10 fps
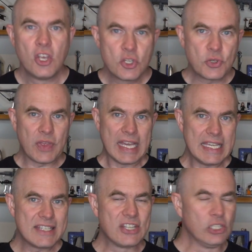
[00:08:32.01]
So that
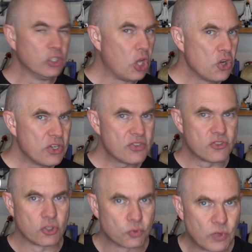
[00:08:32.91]
is the longest
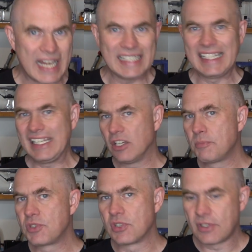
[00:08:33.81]
directly
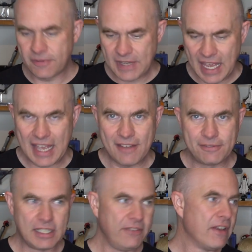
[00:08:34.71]
observed
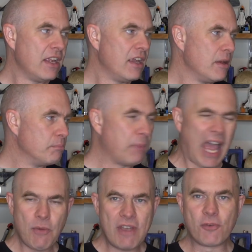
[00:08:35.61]
half-life.
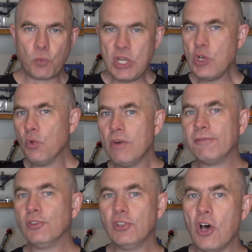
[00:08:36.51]
However, we know of
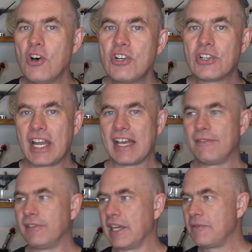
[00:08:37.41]
longer
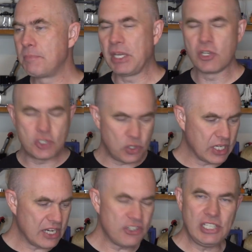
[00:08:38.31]
half-lives because you can
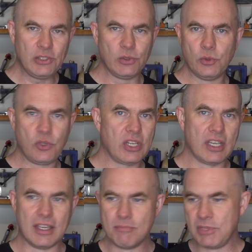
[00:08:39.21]
actually look
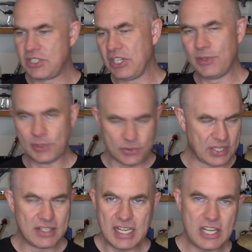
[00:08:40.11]
at materials
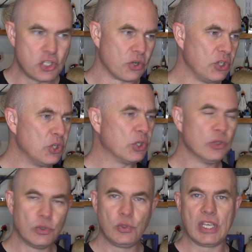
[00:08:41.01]
in nature and you
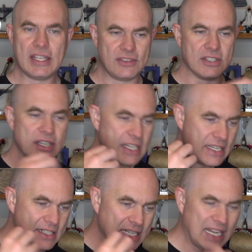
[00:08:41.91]
can look at the
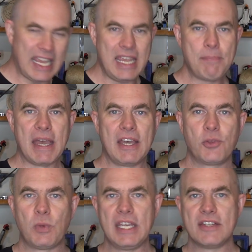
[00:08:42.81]
decay
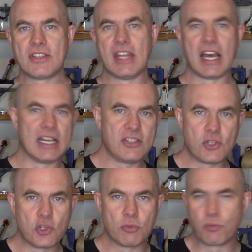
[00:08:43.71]
pathways and the
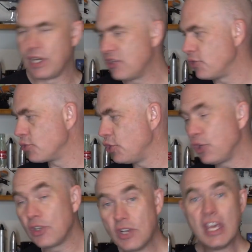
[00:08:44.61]
isotope ratios and you
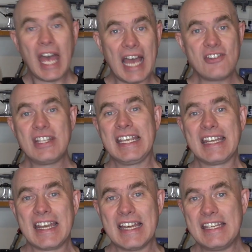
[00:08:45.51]
can actually get
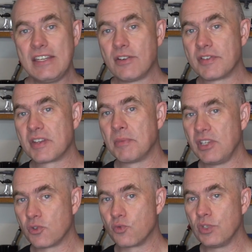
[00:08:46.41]
an idea of some of
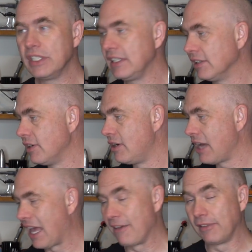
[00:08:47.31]
these really long
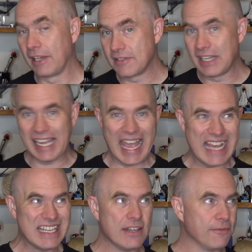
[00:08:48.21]
half-lives. And the
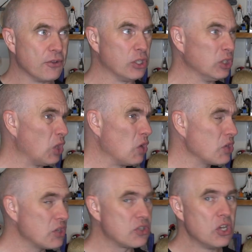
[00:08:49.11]
candidate for the
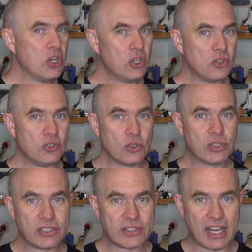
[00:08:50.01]
longest
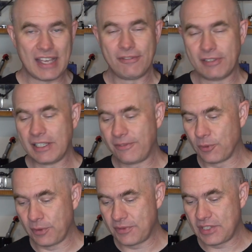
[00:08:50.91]
nuclear half-life that
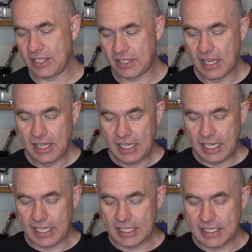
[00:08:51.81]
we've seen
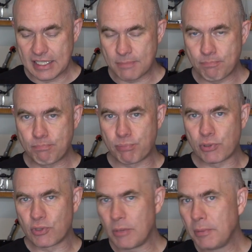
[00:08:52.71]
is
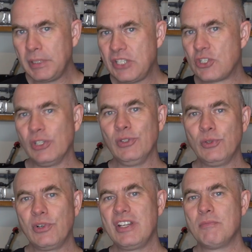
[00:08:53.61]
probably
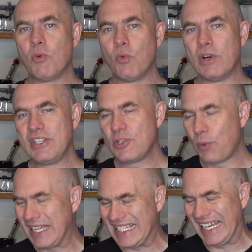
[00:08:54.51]
tellurium
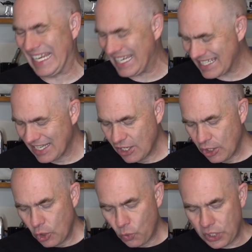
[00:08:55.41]
128,
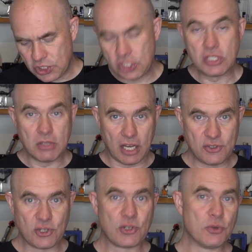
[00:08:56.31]
which
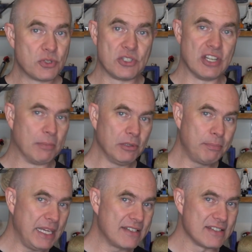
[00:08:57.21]
undergoes double
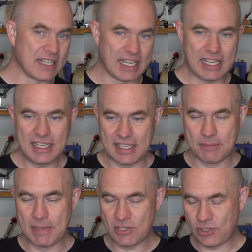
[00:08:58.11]
beta decay, it
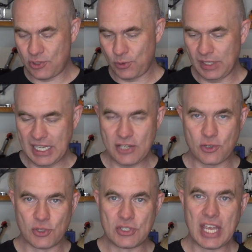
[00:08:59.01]
emits two
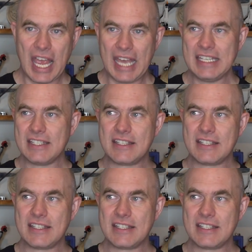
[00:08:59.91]
electrons, and it